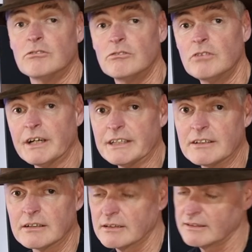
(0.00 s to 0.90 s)
Right,
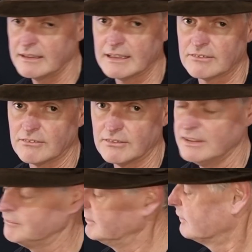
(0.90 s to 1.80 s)
that's the TV